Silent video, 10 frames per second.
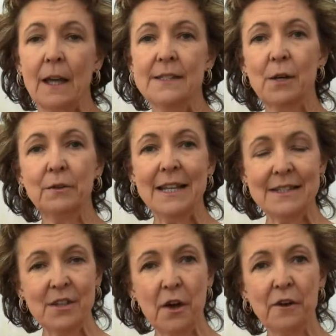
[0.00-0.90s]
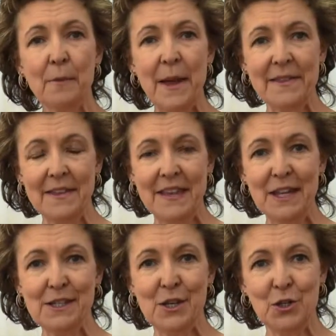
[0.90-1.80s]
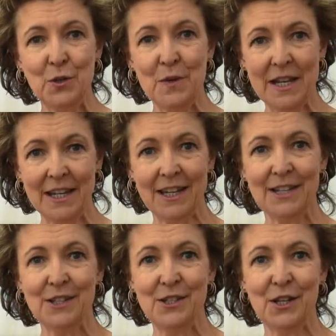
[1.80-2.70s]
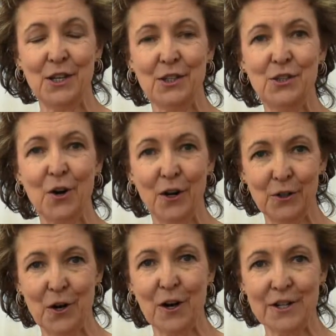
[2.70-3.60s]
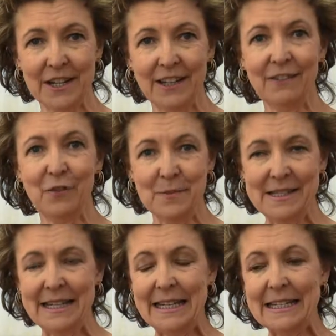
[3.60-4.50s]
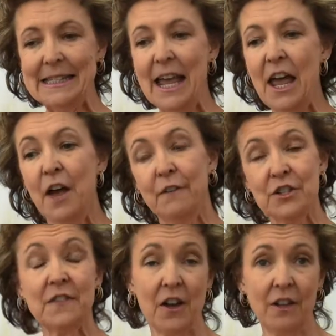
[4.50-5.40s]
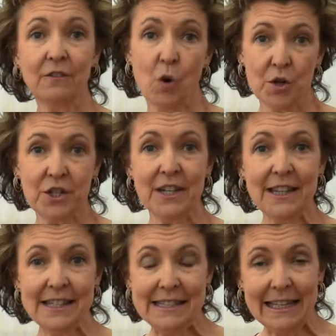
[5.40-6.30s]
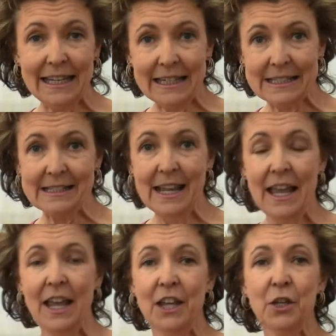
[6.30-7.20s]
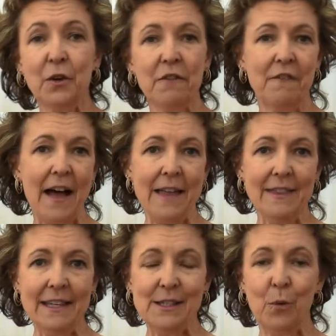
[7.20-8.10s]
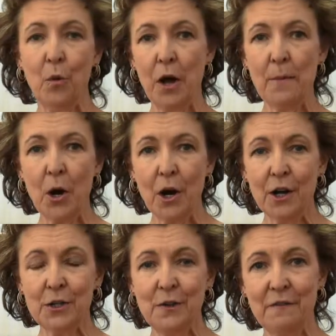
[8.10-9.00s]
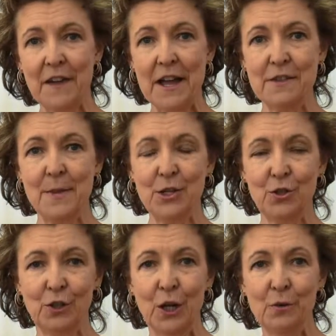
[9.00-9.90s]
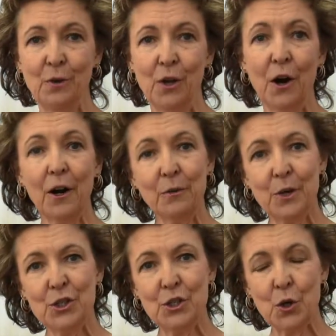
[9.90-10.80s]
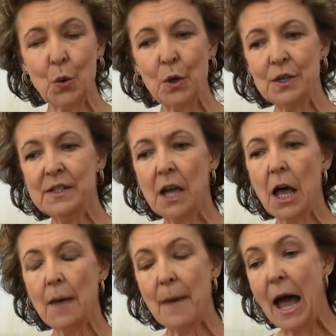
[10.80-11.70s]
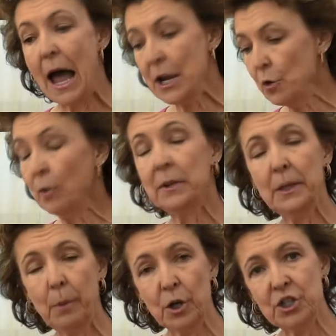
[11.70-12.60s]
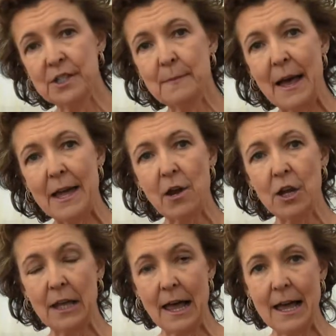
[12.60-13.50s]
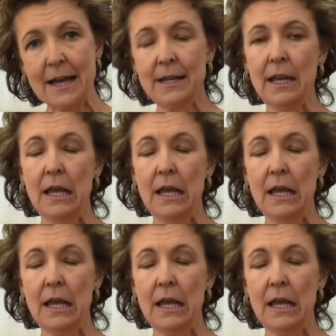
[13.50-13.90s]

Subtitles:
So let's talk about the things that you need to start gardening from seeds. First of all, of course, you need the seeds. You can find these at Walmart. You can find them at your local hardware stores. I normally purchase mine online.